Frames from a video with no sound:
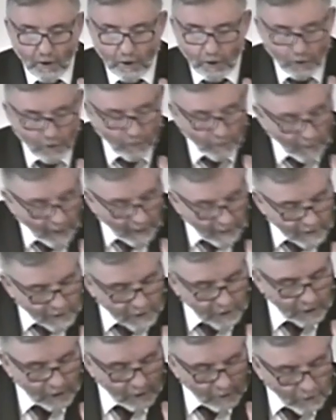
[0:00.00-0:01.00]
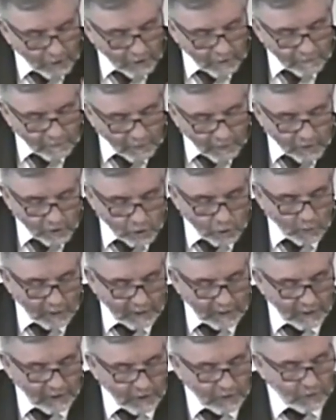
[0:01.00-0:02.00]
Christ. Look at verse
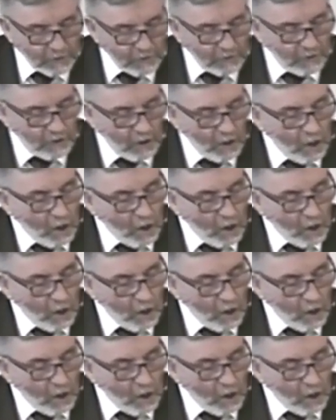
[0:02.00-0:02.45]
22.